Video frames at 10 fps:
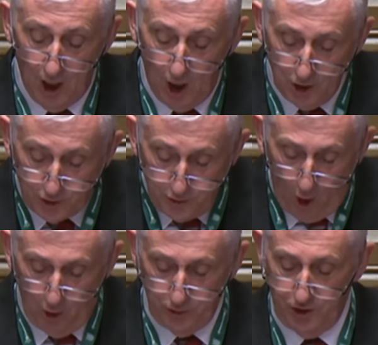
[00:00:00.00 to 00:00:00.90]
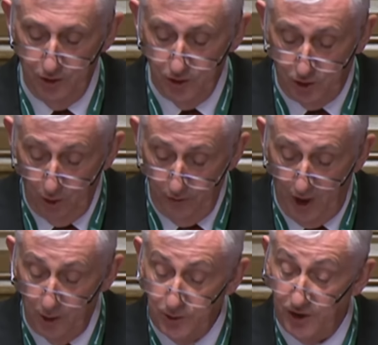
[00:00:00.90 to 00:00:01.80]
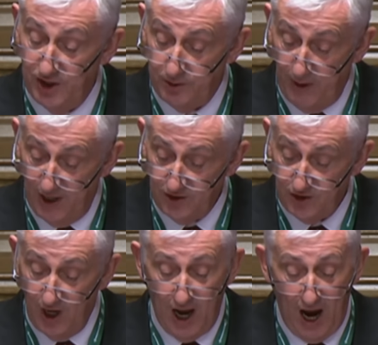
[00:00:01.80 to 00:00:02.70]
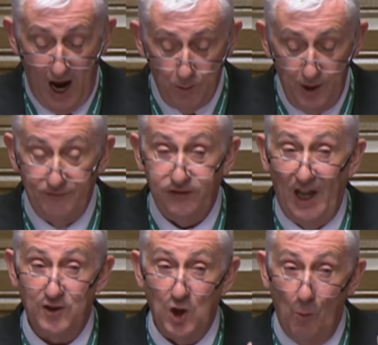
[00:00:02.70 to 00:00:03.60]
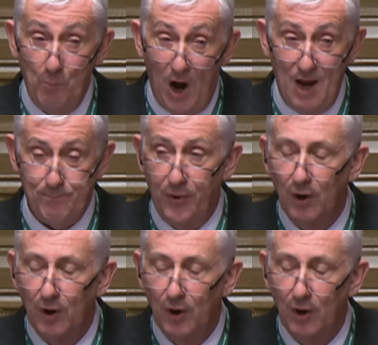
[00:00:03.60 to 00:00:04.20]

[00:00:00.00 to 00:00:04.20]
has not shown the House at its best. I will reflect on my...